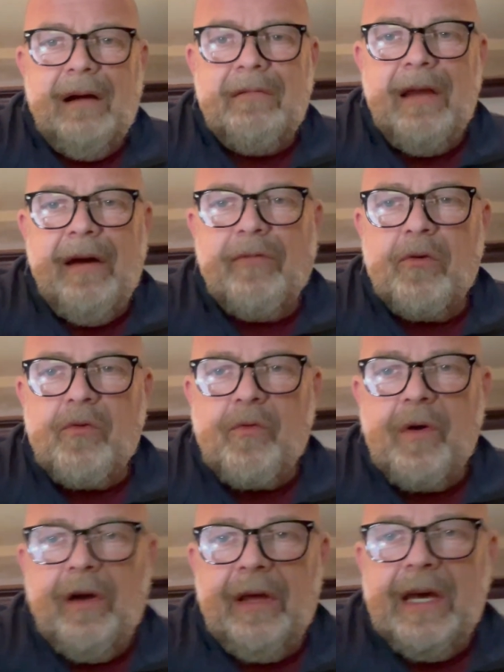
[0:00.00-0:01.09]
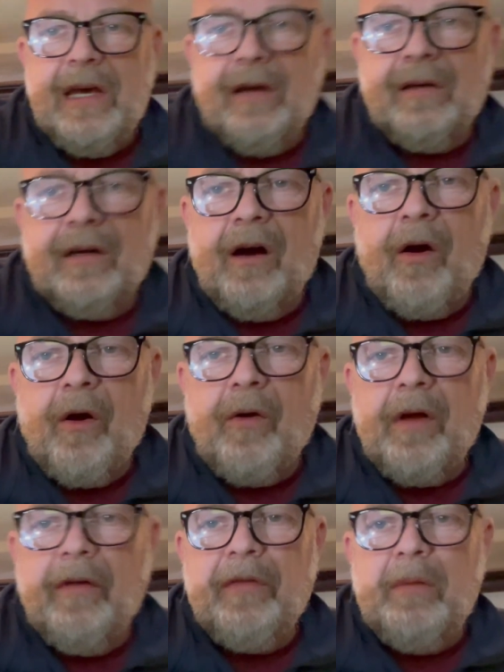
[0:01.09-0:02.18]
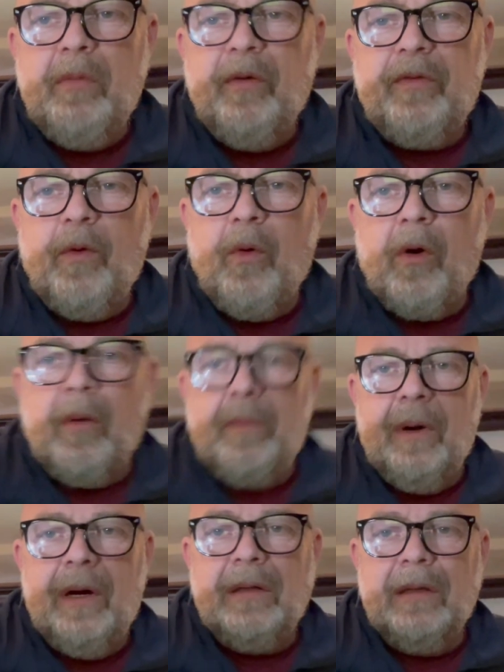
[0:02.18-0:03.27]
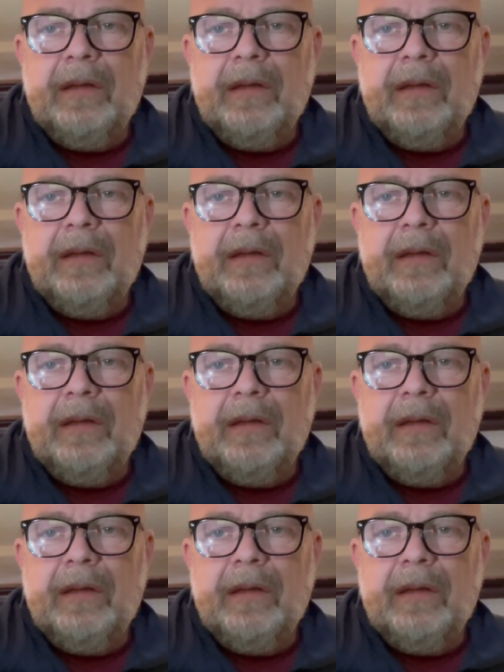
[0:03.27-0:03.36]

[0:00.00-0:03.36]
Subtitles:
Never really heard of him before, but